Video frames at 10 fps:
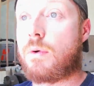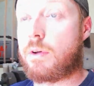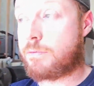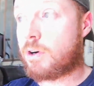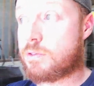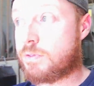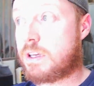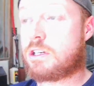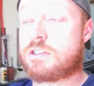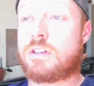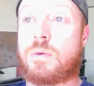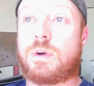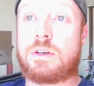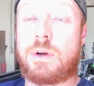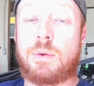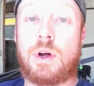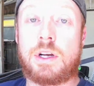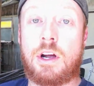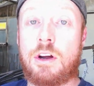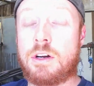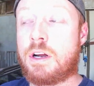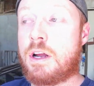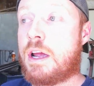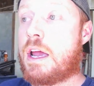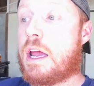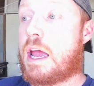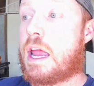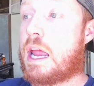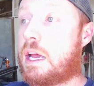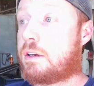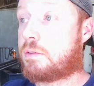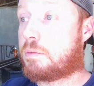first finished the 2021 car. And